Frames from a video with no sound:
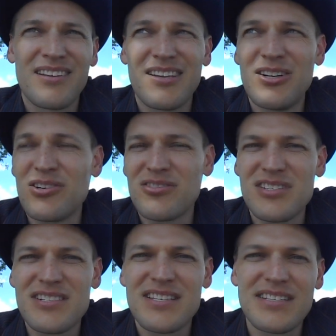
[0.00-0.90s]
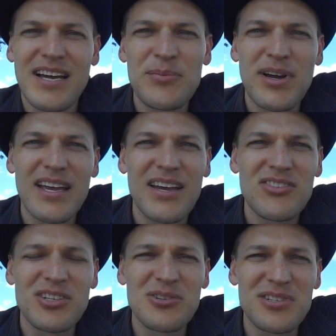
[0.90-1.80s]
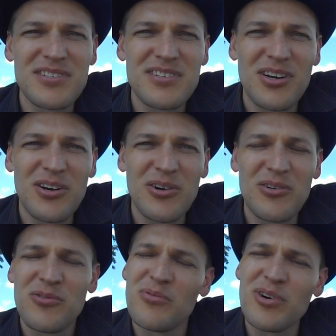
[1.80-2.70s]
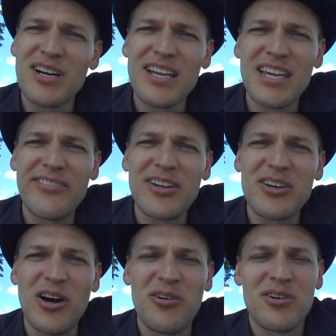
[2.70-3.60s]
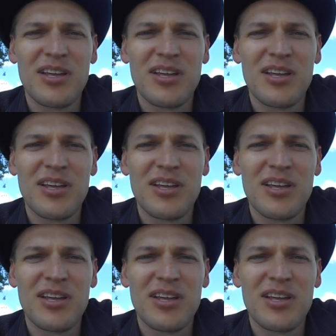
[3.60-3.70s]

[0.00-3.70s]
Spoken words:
you know, this is the time I have to do it, so we're gonna give it a go.